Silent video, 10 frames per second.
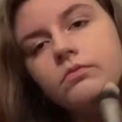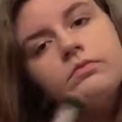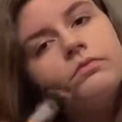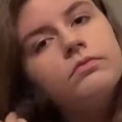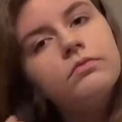
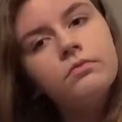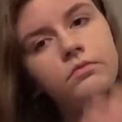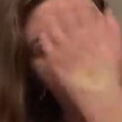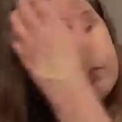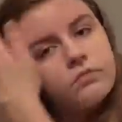
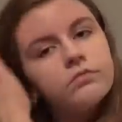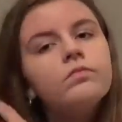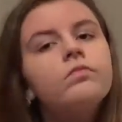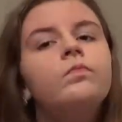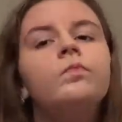
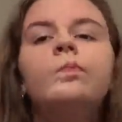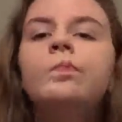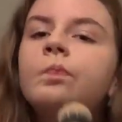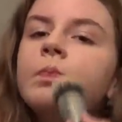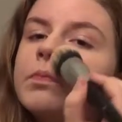
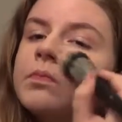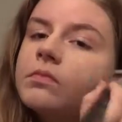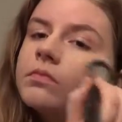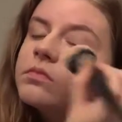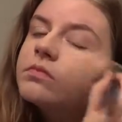
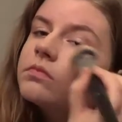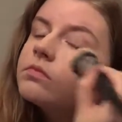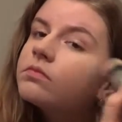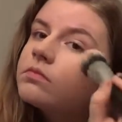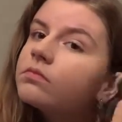
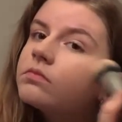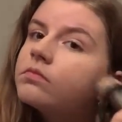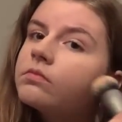[no speech]